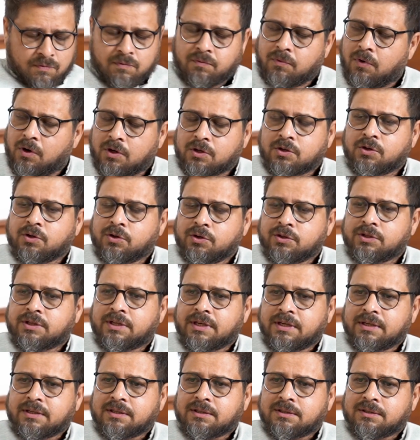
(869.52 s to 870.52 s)
What do you
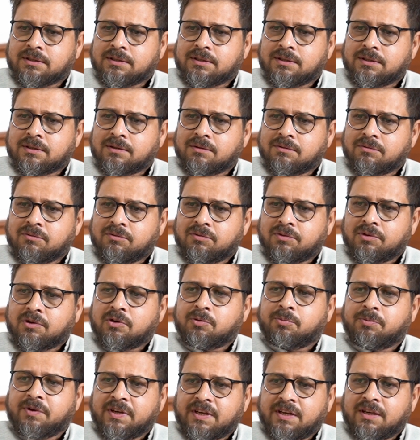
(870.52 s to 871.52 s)
think
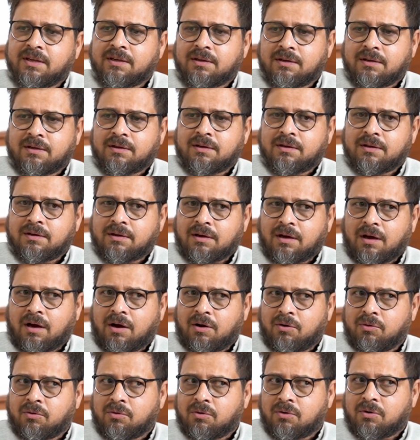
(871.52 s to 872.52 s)
would be
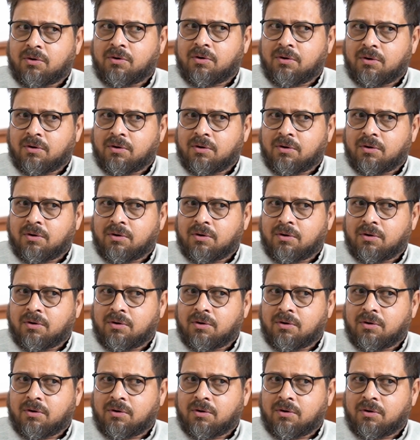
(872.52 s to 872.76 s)
how,